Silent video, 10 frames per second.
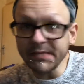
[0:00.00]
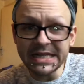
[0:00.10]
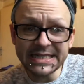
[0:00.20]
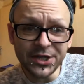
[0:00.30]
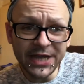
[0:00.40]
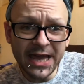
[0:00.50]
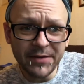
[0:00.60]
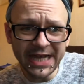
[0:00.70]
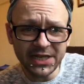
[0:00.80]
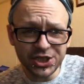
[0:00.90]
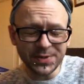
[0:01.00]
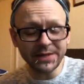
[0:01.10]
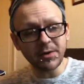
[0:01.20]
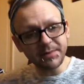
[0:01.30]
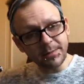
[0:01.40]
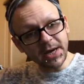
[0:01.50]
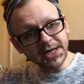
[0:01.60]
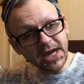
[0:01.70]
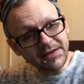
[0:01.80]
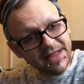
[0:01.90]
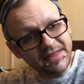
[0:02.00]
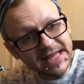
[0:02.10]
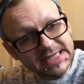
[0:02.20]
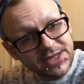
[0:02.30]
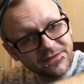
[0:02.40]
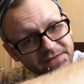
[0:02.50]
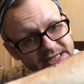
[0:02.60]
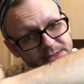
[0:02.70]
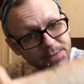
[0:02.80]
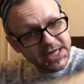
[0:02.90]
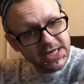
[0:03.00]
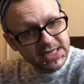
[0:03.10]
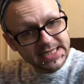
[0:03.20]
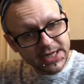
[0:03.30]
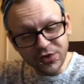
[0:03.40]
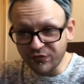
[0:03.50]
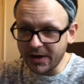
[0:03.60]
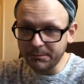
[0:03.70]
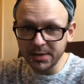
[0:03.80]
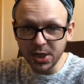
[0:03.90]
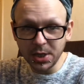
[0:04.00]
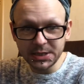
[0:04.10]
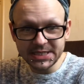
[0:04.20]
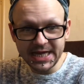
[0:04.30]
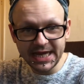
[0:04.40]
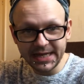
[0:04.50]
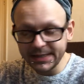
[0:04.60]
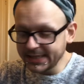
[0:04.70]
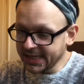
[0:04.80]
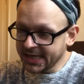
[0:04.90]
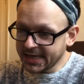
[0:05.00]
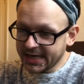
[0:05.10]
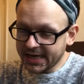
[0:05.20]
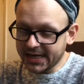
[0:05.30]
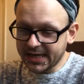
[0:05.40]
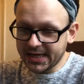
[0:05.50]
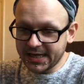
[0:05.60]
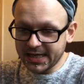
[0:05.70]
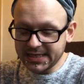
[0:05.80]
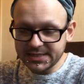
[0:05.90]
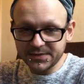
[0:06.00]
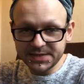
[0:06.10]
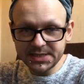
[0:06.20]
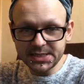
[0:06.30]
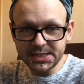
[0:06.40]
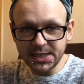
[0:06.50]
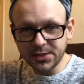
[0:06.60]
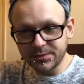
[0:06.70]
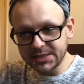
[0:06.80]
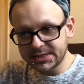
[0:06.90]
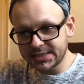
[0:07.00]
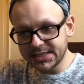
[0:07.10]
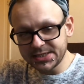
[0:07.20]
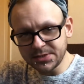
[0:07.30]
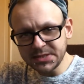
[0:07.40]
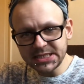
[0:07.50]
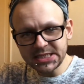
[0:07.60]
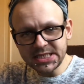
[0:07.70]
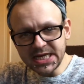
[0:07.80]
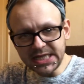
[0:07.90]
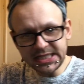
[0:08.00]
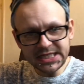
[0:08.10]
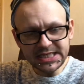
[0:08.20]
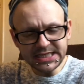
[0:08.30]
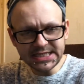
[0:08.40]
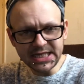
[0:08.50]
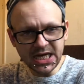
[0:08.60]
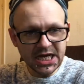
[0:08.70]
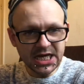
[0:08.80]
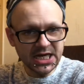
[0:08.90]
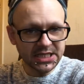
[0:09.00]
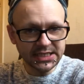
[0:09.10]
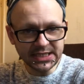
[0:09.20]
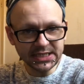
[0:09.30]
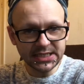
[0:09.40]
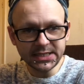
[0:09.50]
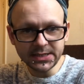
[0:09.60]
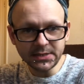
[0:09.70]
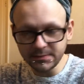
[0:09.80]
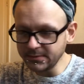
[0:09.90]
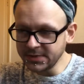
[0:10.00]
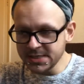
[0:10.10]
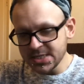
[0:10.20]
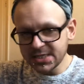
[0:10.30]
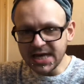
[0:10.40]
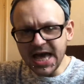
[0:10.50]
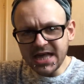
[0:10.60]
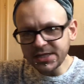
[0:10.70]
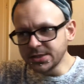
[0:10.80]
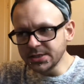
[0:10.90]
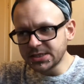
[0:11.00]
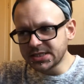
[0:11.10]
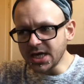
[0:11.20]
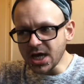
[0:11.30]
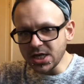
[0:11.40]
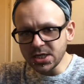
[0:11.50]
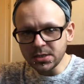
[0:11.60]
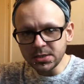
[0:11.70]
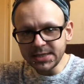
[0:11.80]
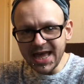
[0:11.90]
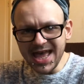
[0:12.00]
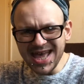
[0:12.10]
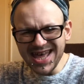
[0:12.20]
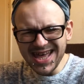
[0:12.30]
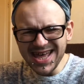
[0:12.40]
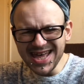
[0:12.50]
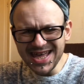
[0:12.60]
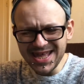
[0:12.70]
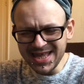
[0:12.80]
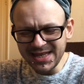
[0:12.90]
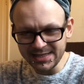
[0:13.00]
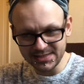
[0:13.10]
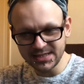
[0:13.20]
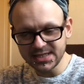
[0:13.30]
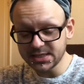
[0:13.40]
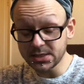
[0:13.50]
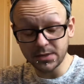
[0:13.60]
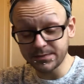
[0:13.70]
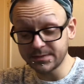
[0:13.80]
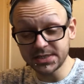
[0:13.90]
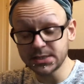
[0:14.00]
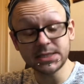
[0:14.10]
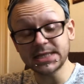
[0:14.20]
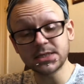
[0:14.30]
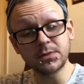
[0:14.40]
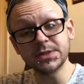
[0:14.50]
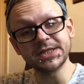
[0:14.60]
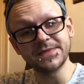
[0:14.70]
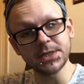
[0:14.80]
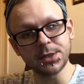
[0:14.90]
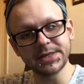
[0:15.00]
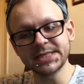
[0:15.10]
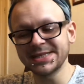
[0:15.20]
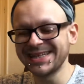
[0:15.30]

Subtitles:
So yeah, we're hitting the 21-minute mark now, and I think that's enough for this week, because I could ramble all day. As Elvis Costello once said, don't start the talking. I could talk all night. That's not what this video is.